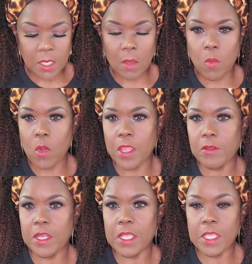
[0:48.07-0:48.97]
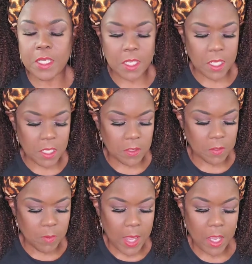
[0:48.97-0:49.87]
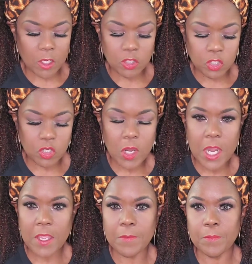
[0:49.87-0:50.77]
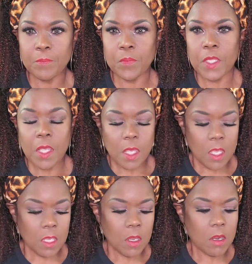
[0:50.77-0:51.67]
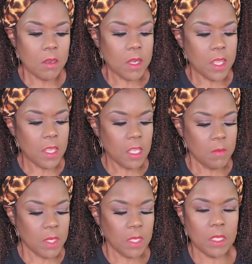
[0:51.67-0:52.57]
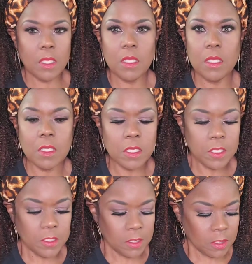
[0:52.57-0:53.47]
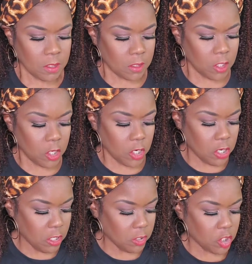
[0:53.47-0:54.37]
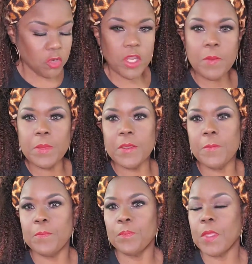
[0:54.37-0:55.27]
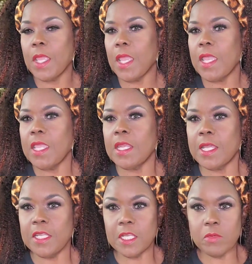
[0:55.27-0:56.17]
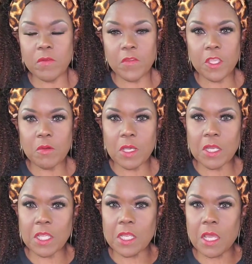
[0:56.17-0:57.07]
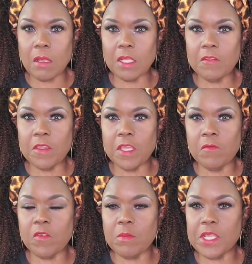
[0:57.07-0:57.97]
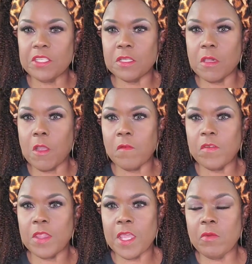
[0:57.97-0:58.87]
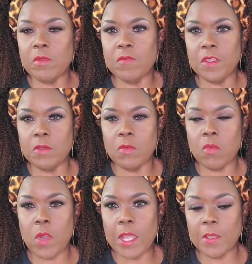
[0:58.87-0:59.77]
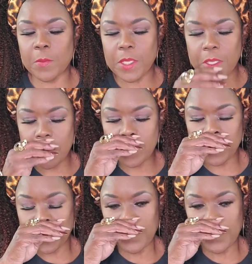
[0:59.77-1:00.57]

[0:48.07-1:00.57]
I'm wearing, it is by Outre, and her name is Curl Trip, and I did a review on it, and I'll leave the information card for that review right up here.